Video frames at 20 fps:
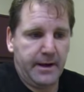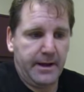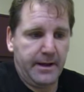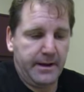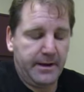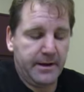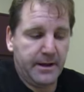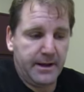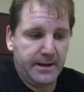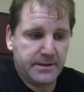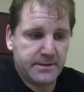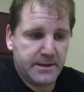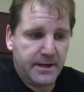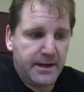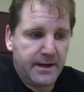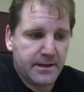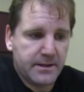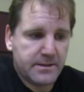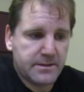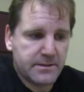in
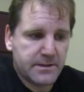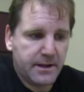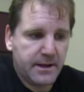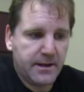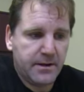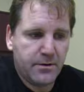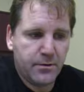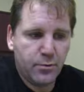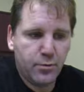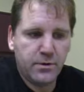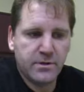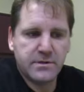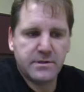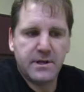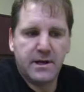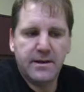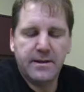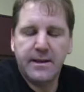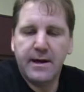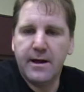Isaiah it's saying, who has
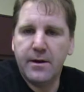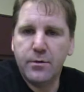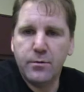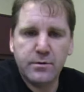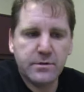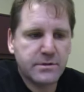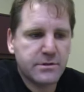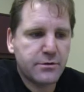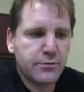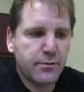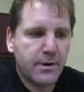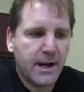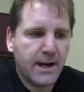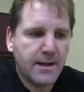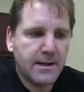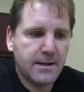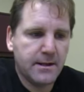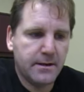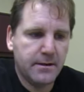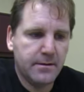done that? Who has
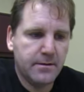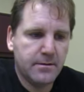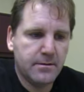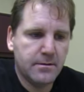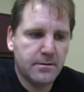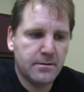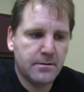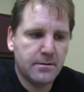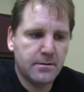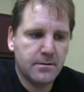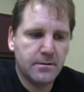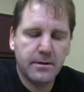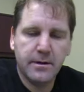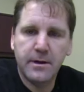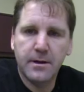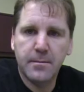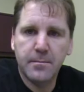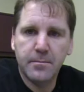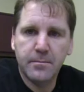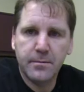directed him?